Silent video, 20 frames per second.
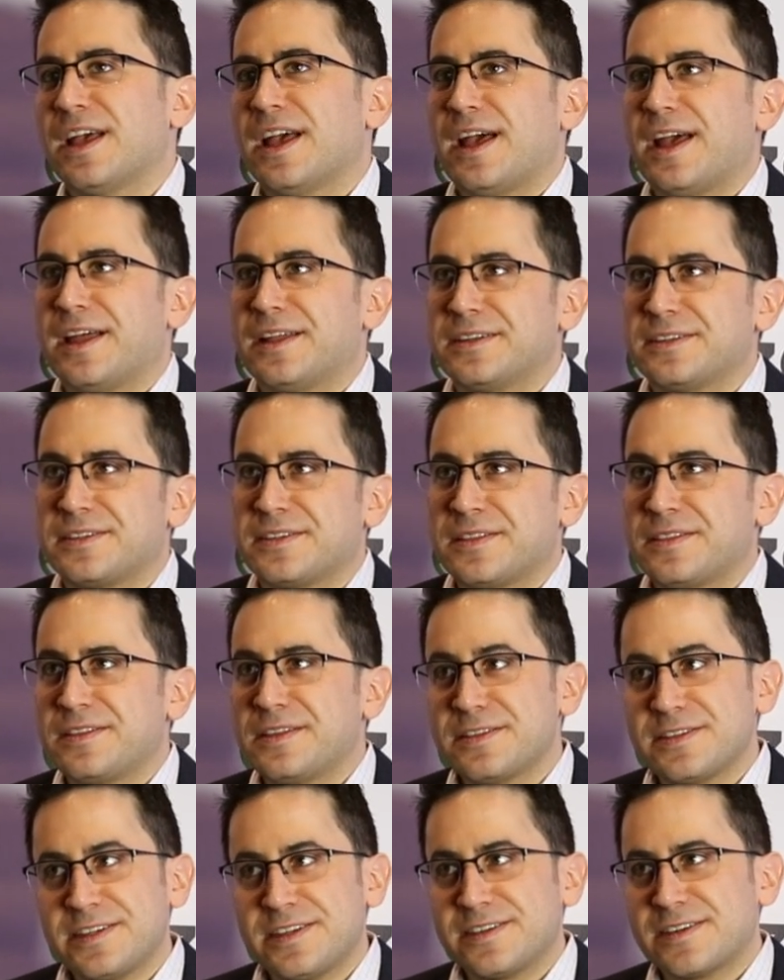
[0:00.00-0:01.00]
And
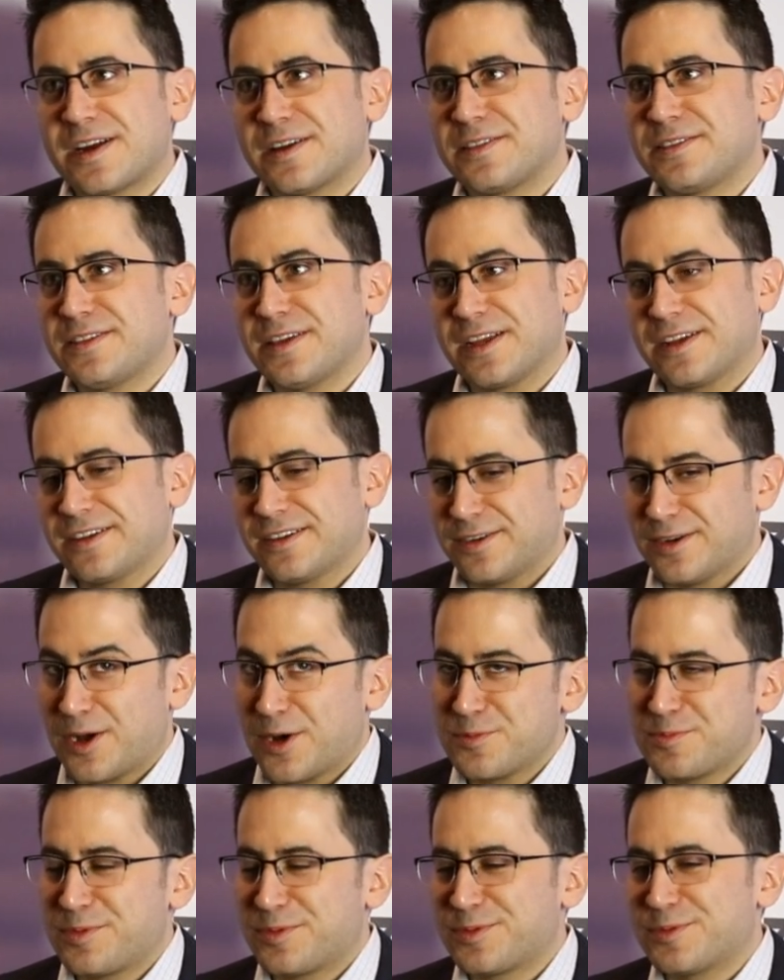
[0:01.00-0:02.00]
this year, I think, or
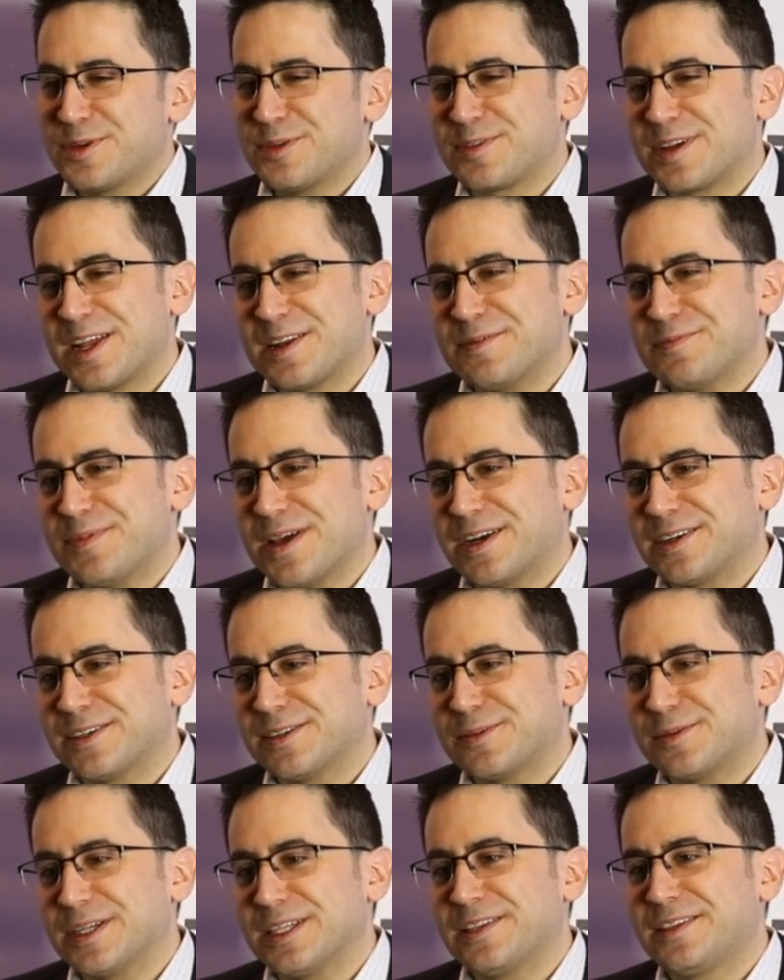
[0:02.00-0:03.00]
hope, we've gotten
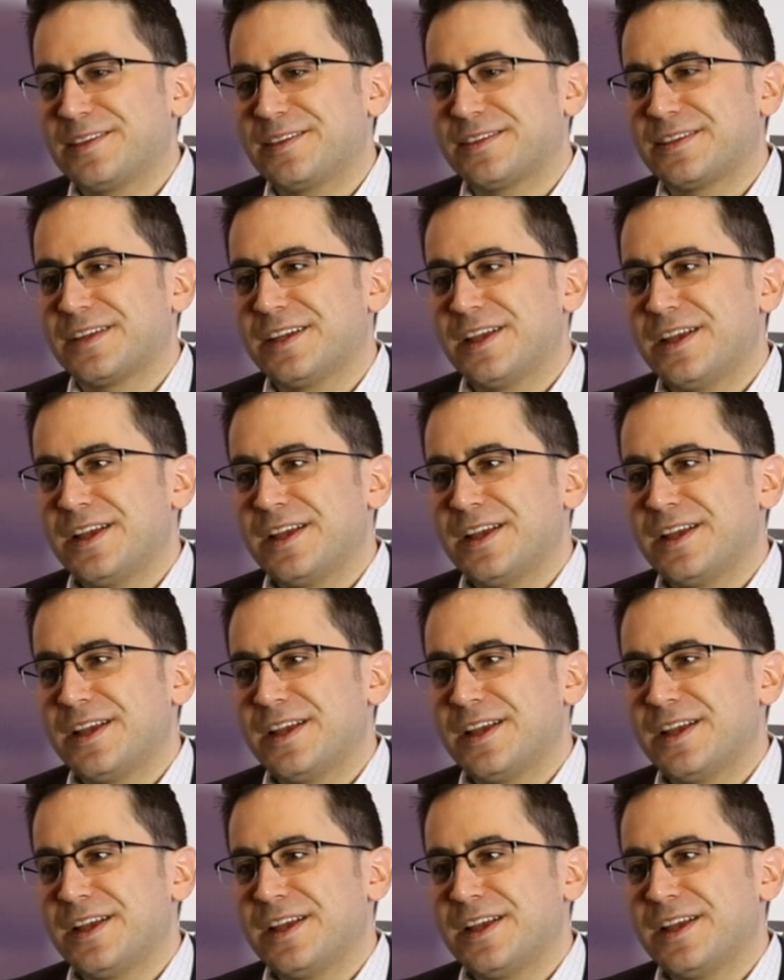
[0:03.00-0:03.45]
better with